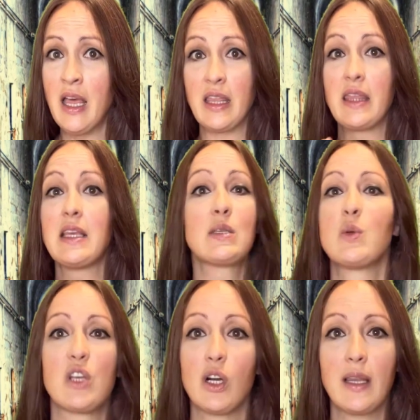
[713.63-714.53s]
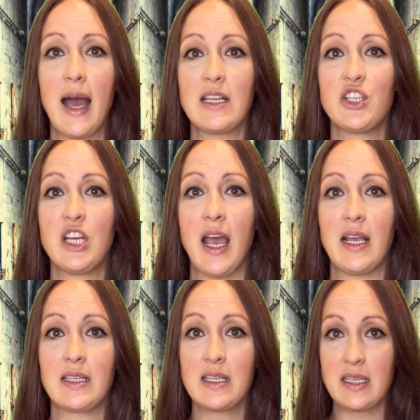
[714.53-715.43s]
that this was her last
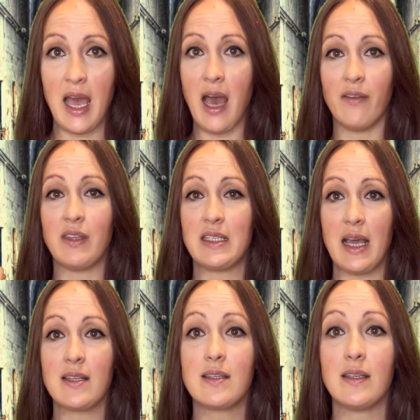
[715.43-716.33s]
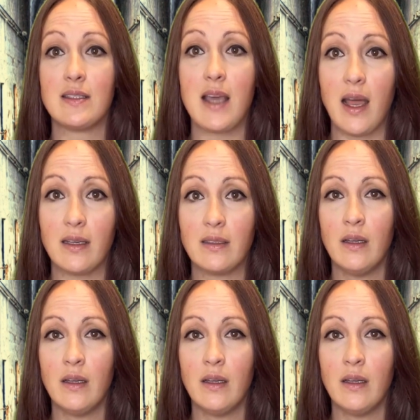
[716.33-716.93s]
chance to have the testing done.